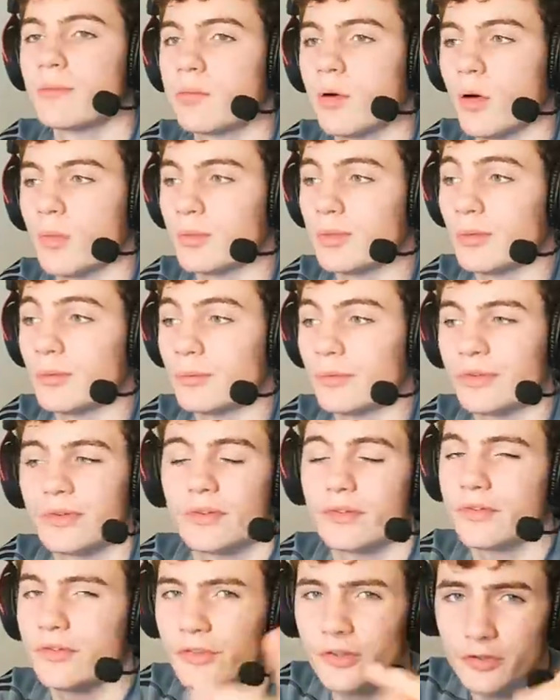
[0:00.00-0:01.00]
problems,
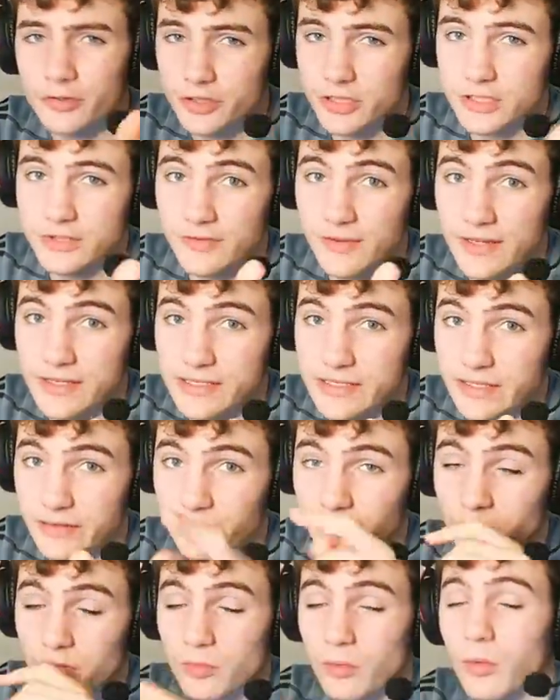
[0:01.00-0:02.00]
such as phasing
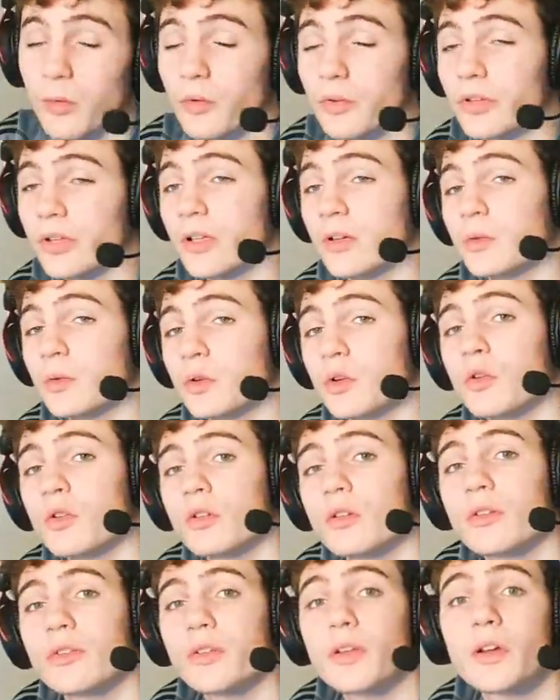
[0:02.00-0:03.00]
through walls, or
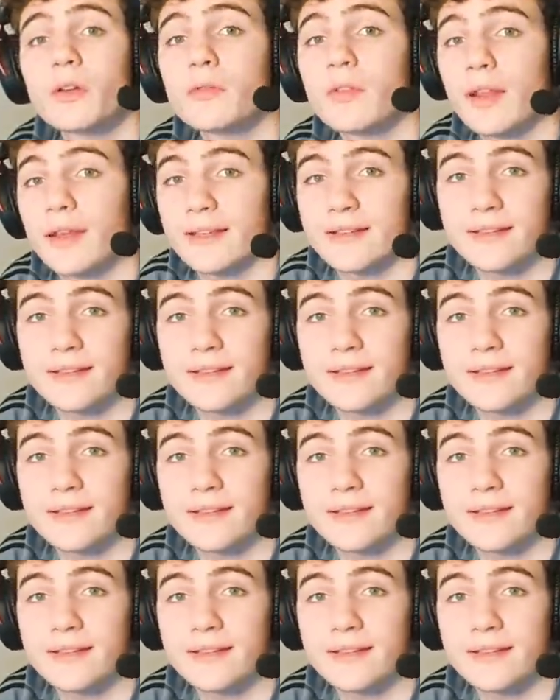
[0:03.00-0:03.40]
also like